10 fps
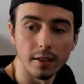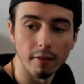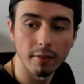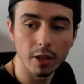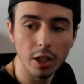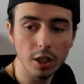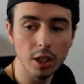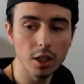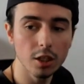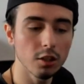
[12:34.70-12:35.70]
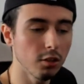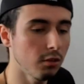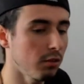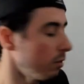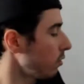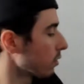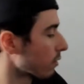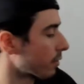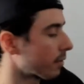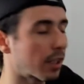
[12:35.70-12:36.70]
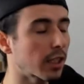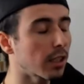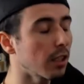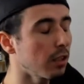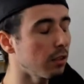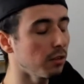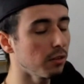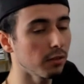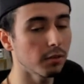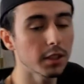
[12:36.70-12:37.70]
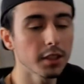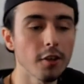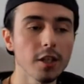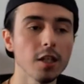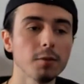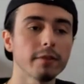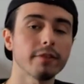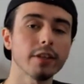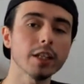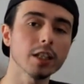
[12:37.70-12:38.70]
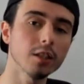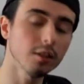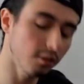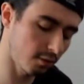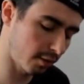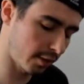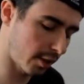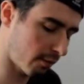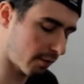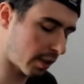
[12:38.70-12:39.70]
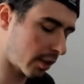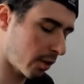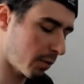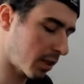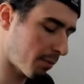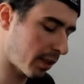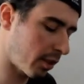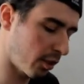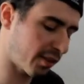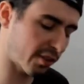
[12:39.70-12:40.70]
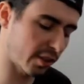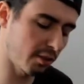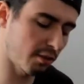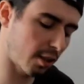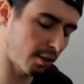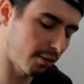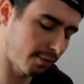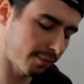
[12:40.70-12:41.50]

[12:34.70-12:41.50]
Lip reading: Virgo, what's going on with Virgo? Yo, Virgo, what's the message for you, though?